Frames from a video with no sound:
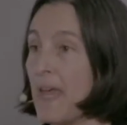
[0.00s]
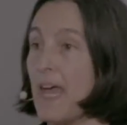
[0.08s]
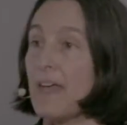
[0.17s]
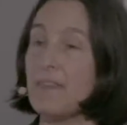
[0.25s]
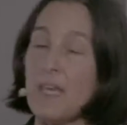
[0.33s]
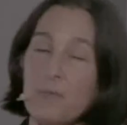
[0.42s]

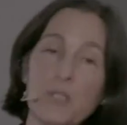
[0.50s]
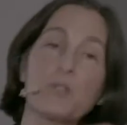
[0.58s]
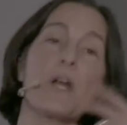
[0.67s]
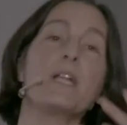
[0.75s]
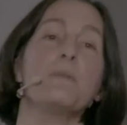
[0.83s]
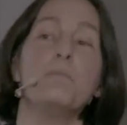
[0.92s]
and then we
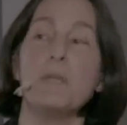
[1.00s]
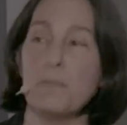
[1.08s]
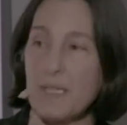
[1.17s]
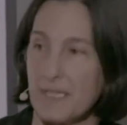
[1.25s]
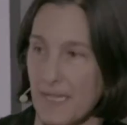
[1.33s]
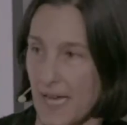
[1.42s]
try to
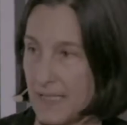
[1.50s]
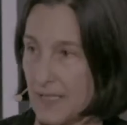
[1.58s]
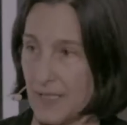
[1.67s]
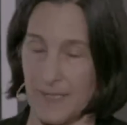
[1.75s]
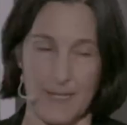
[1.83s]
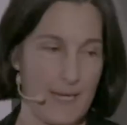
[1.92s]
mimic
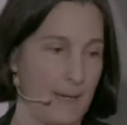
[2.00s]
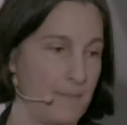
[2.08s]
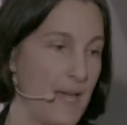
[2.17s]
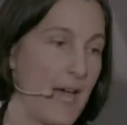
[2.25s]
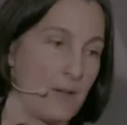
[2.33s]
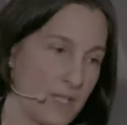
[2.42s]
that
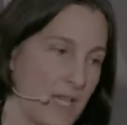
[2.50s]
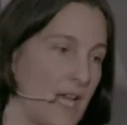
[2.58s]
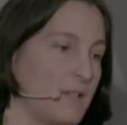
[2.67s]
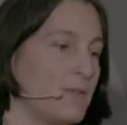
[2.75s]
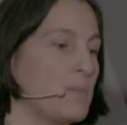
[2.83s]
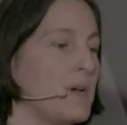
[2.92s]

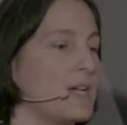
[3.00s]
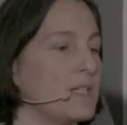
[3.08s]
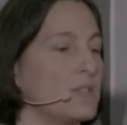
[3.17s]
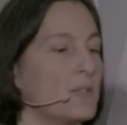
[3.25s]
outside of the body.